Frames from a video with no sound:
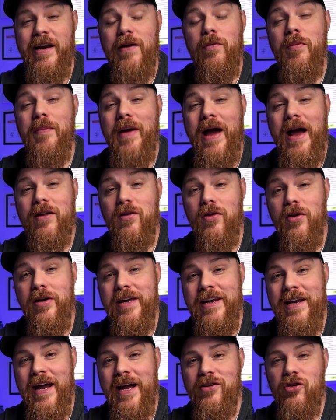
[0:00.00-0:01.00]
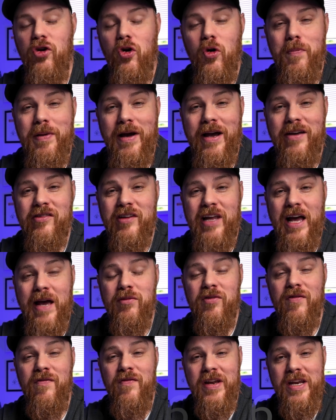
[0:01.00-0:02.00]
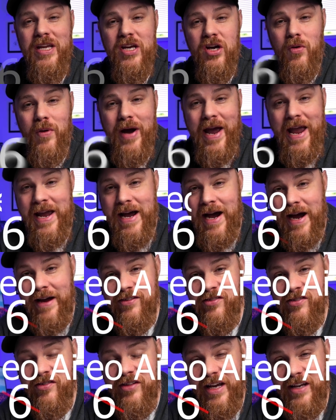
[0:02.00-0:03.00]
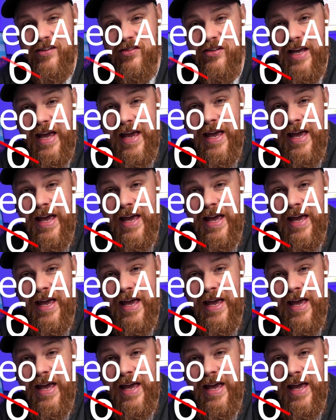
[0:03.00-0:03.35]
Today we're back looking at Topaz Labs Video A I six,